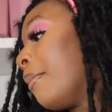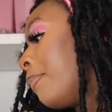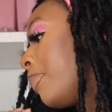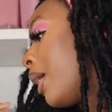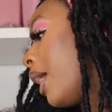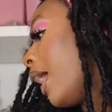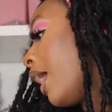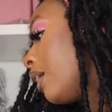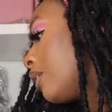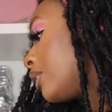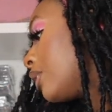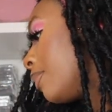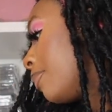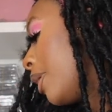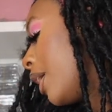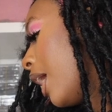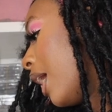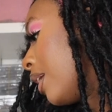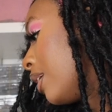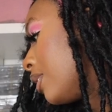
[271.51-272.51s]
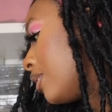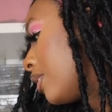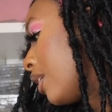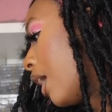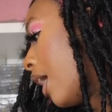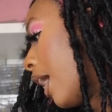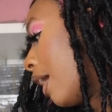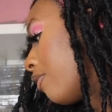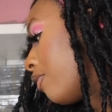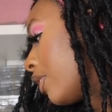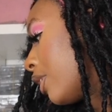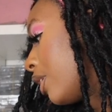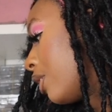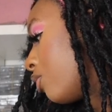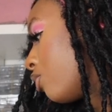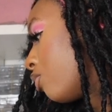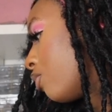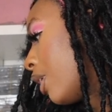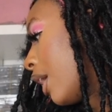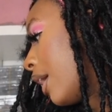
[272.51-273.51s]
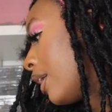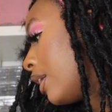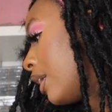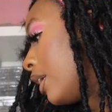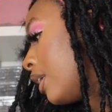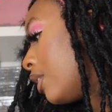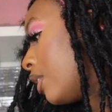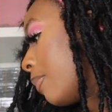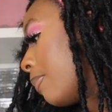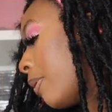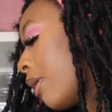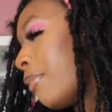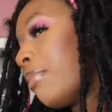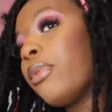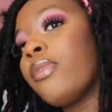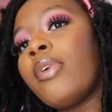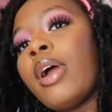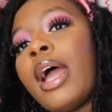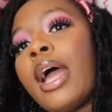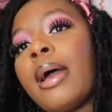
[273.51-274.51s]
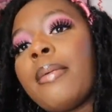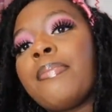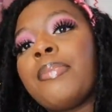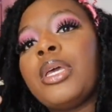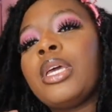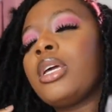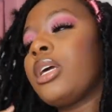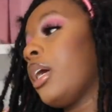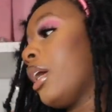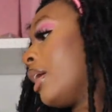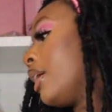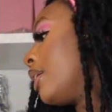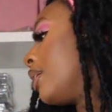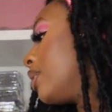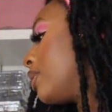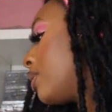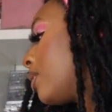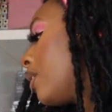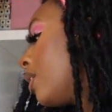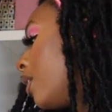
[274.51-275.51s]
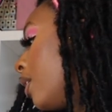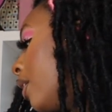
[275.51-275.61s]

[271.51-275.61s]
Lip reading: But to be honest, yeah, I really do not need the bubble wrap because